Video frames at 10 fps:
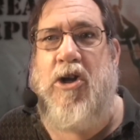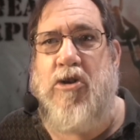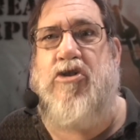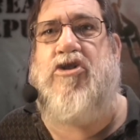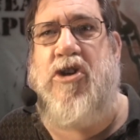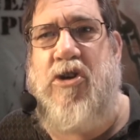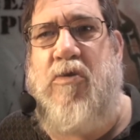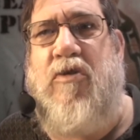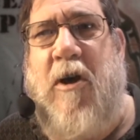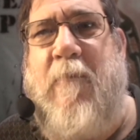to
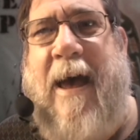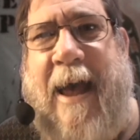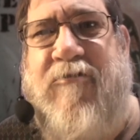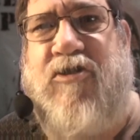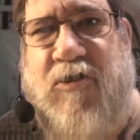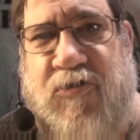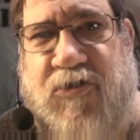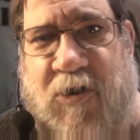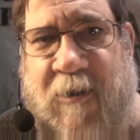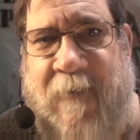sue the bastards.